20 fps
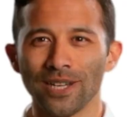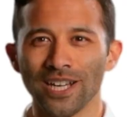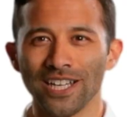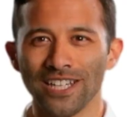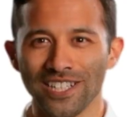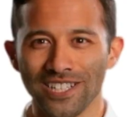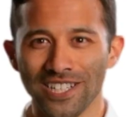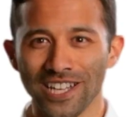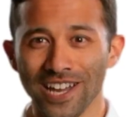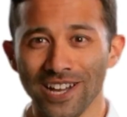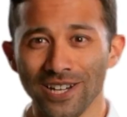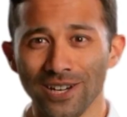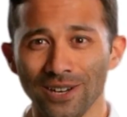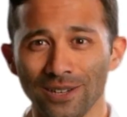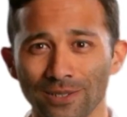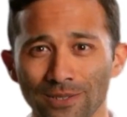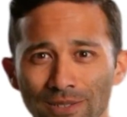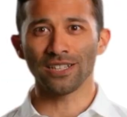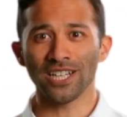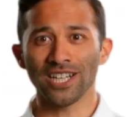Miss a take.
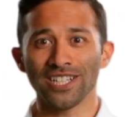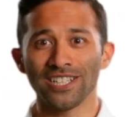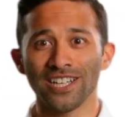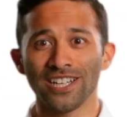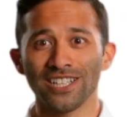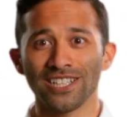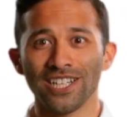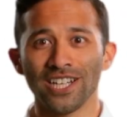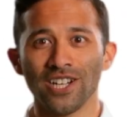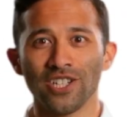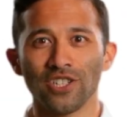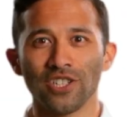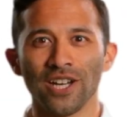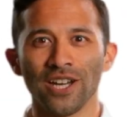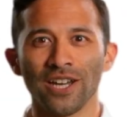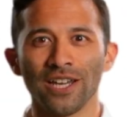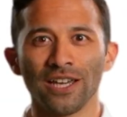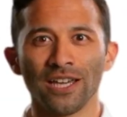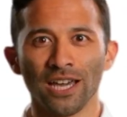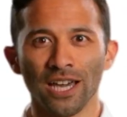In
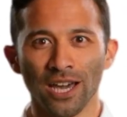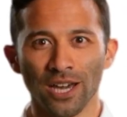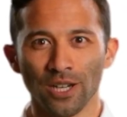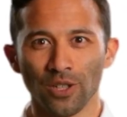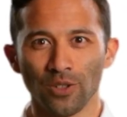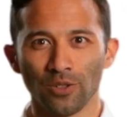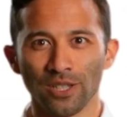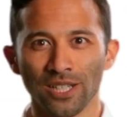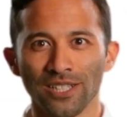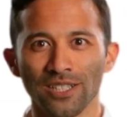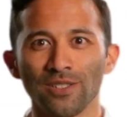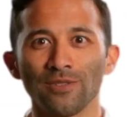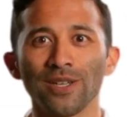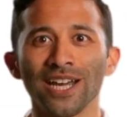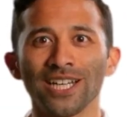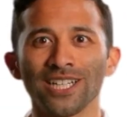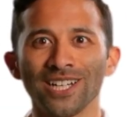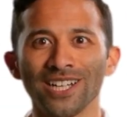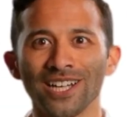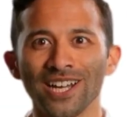Synthesia, you can
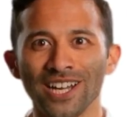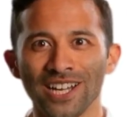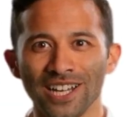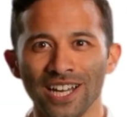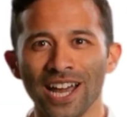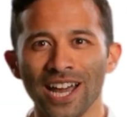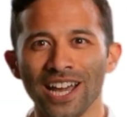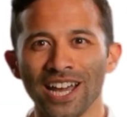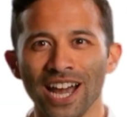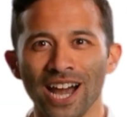select an AI